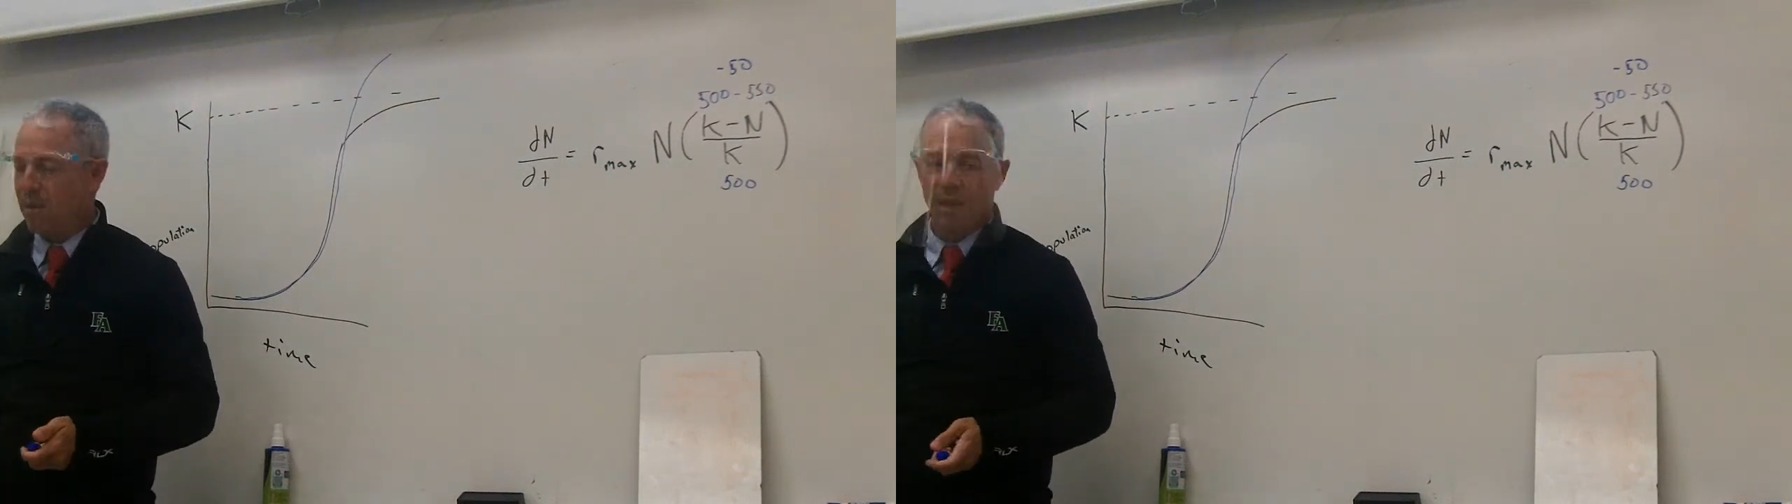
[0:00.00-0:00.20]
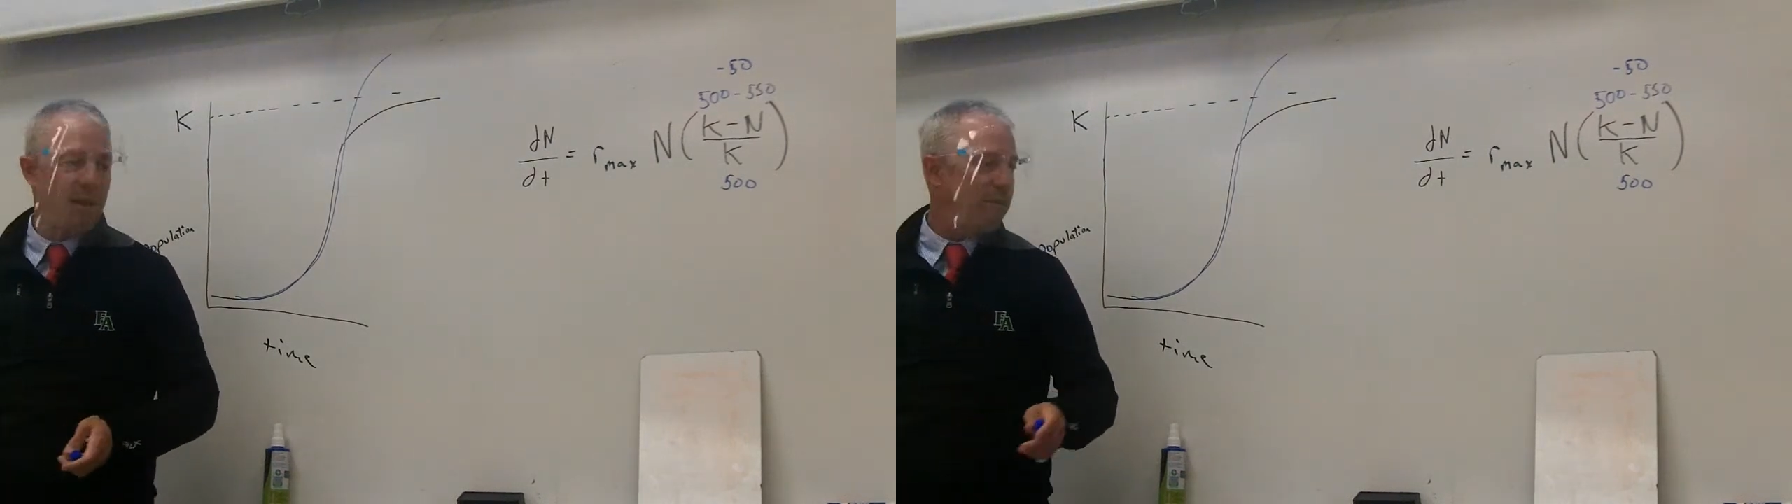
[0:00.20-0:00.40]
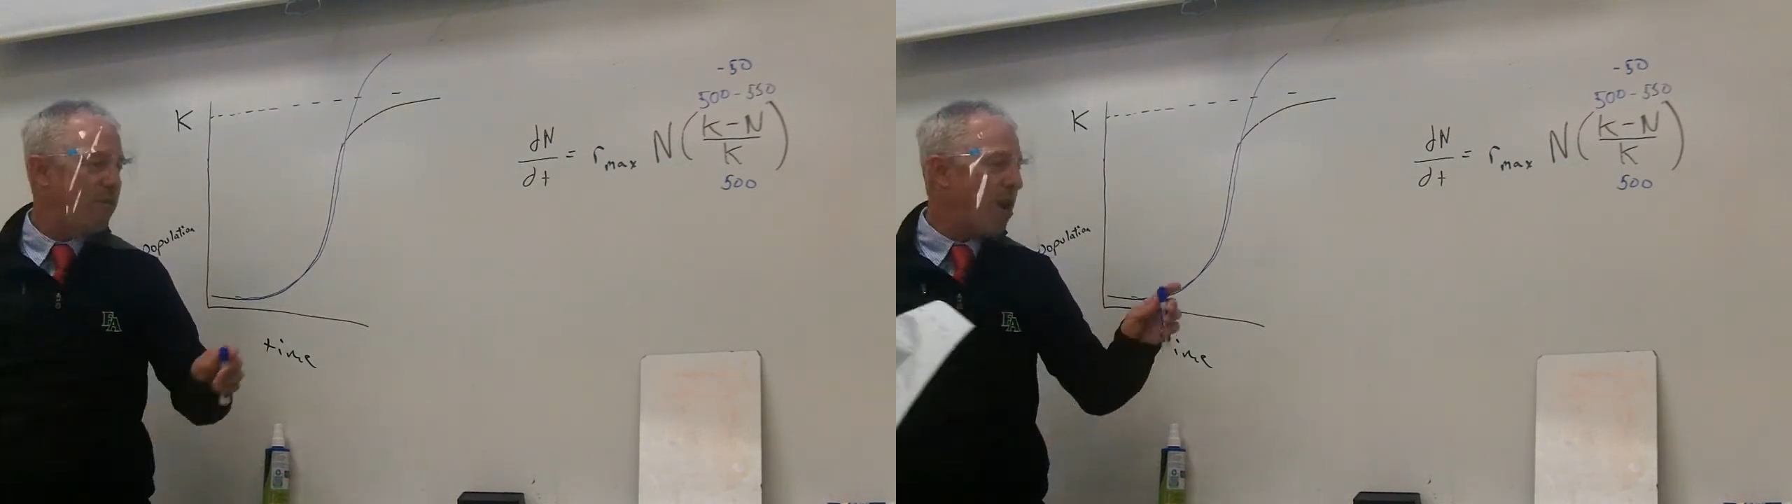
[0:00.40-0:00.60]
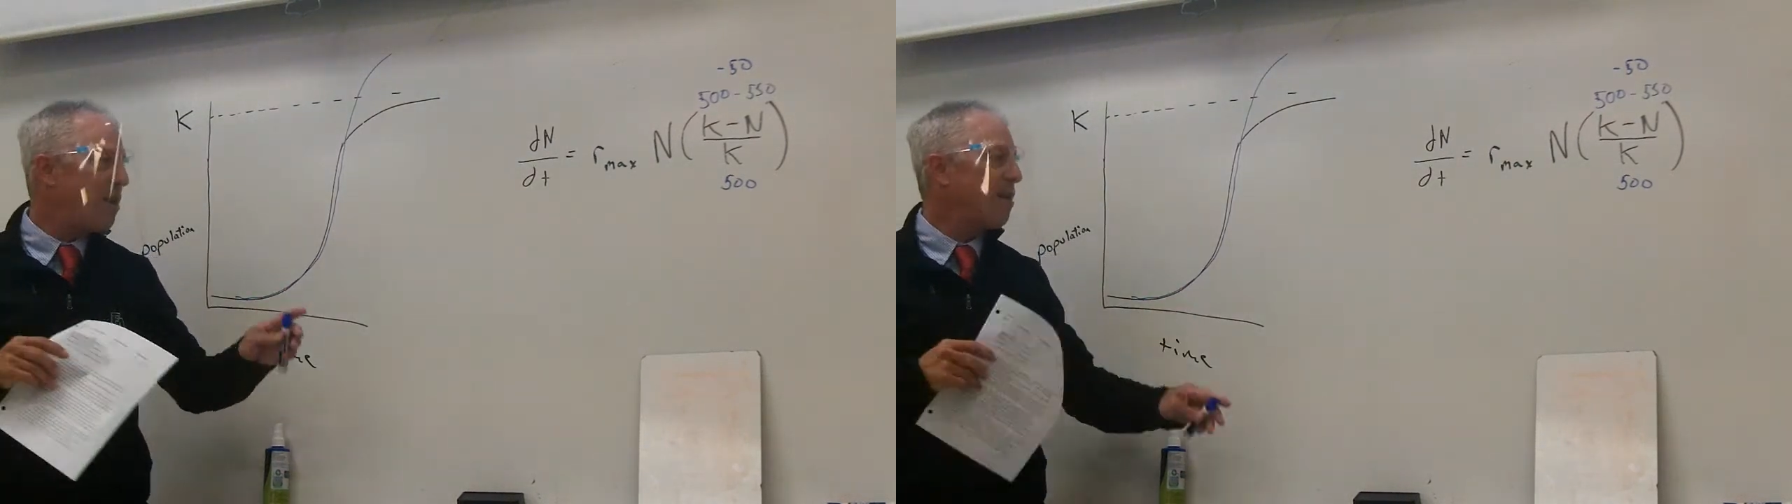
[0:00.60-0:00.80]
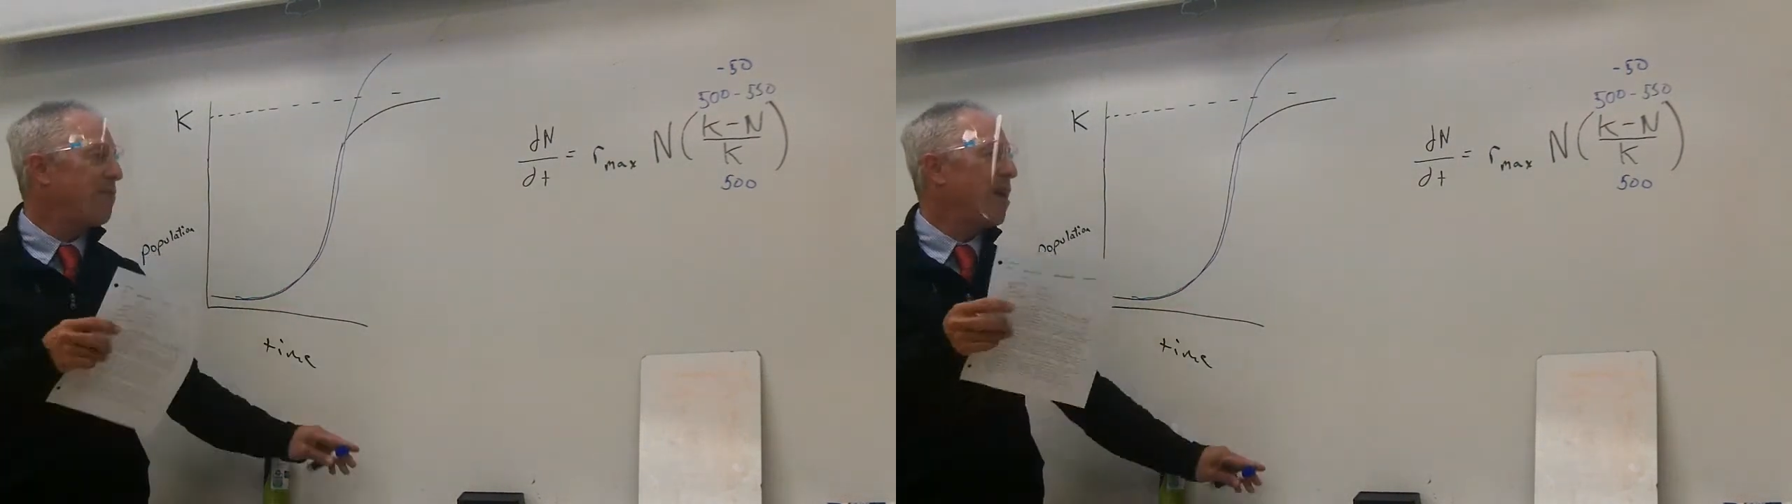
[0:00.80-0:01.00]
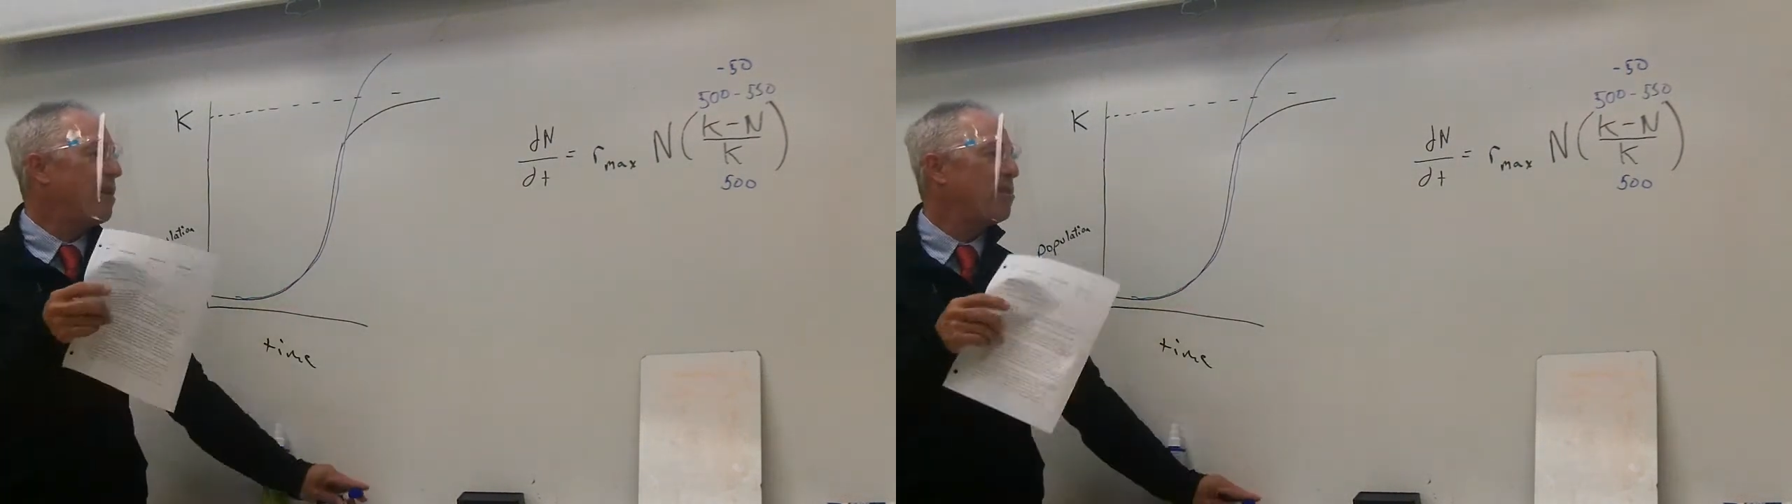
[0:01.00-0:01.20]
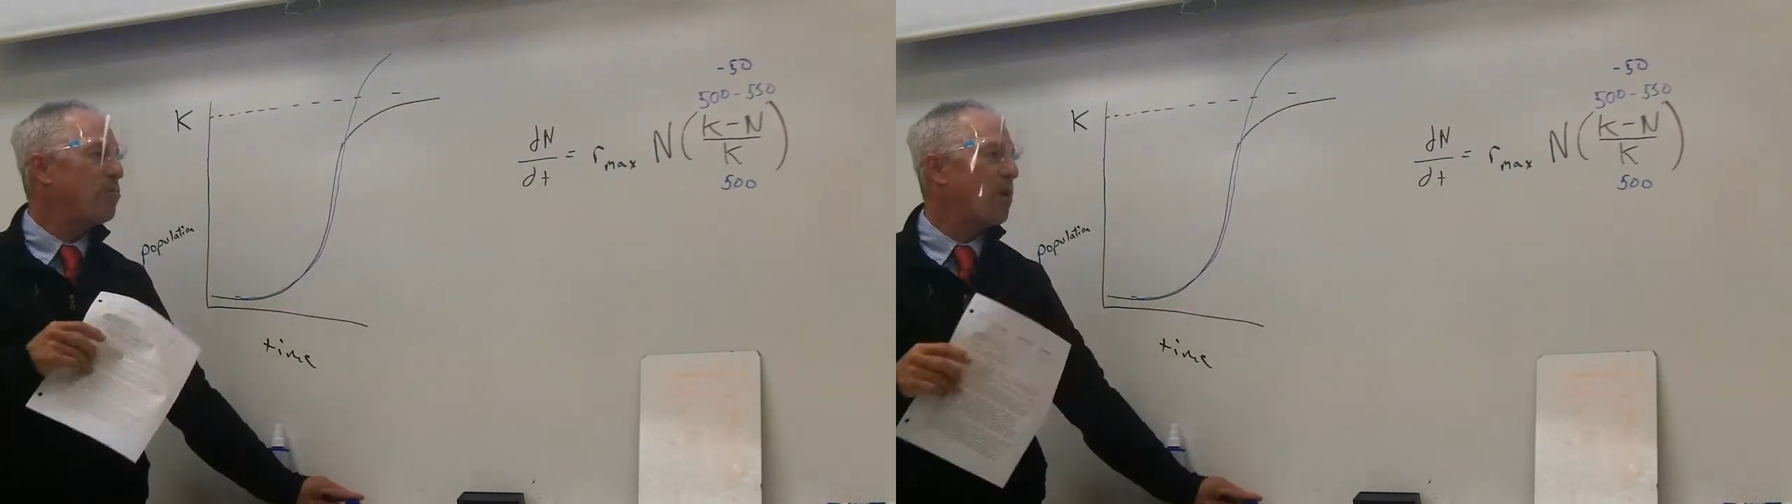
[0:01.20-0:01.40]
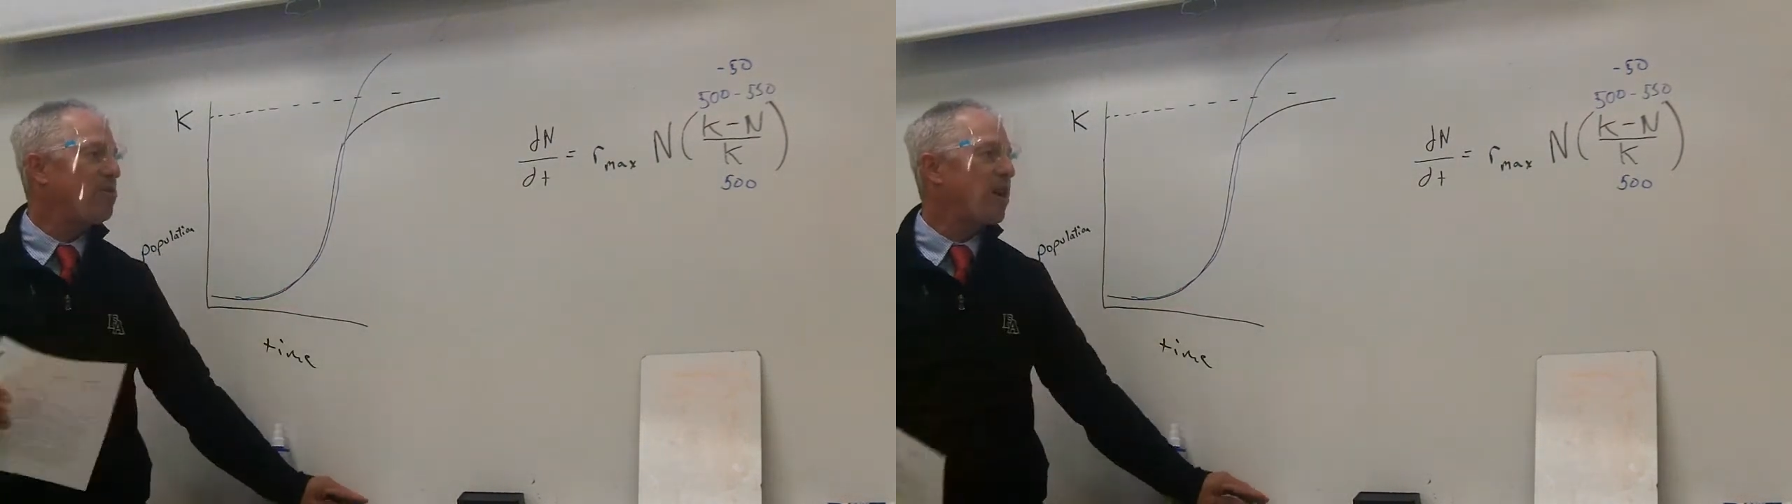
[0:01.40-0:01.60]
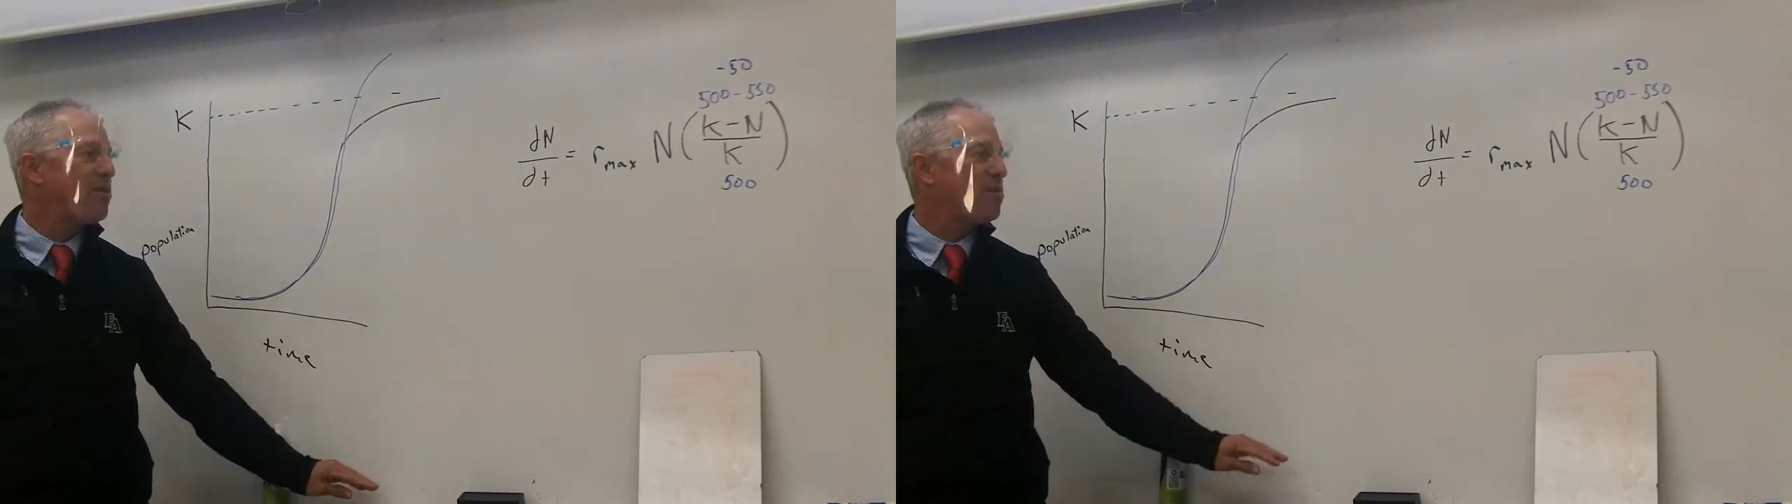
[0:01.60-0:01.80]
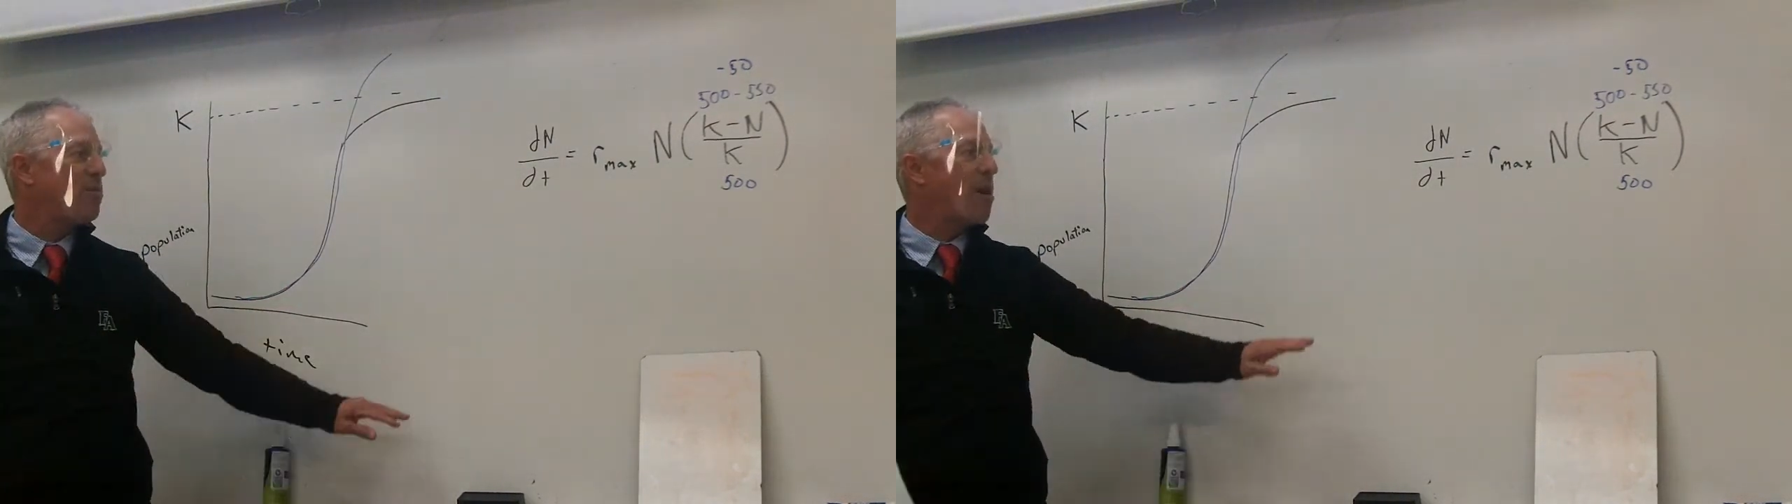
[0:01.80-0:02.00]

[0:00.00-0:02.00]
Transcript: Okay, we've gone over how to do both types of